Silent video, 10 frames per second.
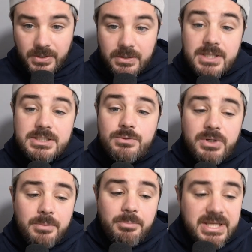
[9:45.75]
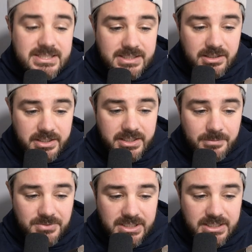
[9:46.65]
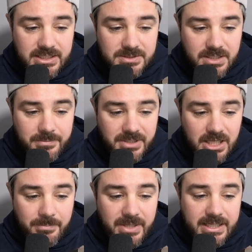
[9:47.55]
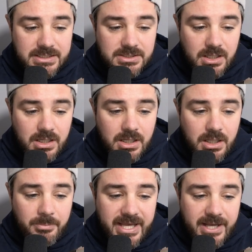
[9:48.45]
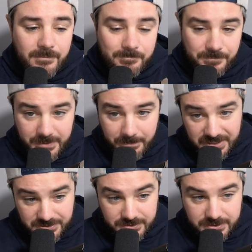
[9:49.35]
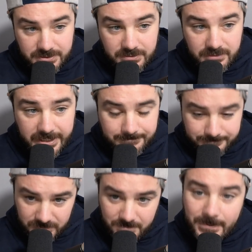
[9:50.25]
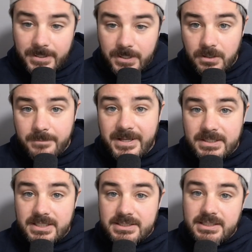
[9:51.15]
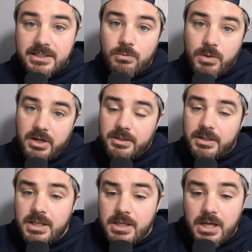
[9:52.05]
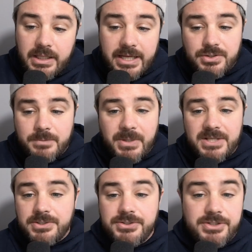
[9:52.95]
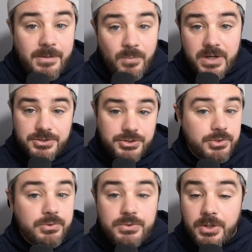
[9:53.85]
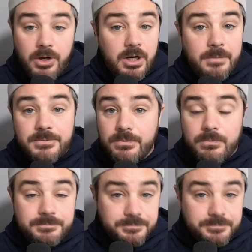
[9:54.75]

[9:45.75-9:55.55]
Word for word: This is where the biggest theory comes in that's coming up, and it's all about the buzzers, right? You probably heard about this, that they were wearing electric buzzers somewhere, shoes, arms,